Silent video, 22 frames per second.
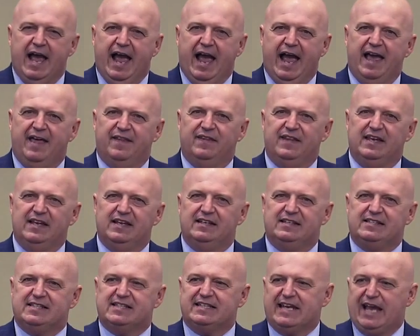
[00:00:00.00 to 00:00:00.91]
And the
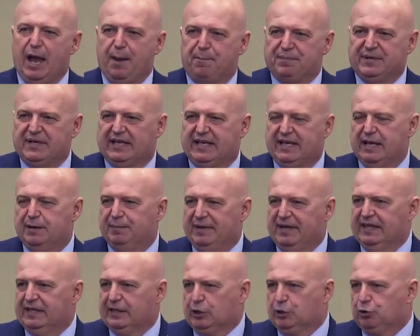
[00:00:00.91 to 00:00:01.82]
skeptic in
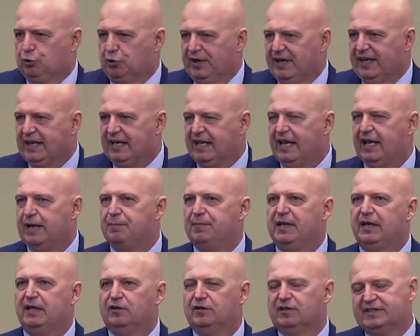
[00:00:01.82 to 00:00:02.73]
me, the critic in
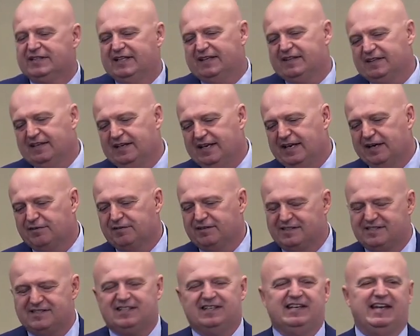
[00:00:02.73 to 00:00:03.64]
me, looked at the letter
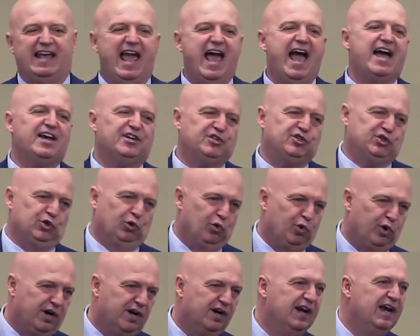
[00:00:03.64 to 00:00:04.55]
and said, yeah,
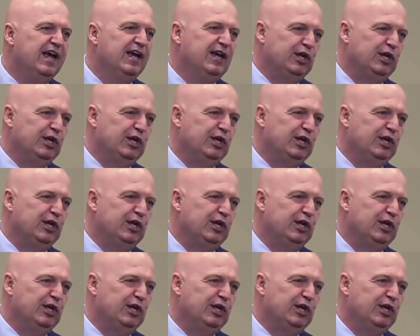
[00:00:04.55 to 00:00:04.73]
sure,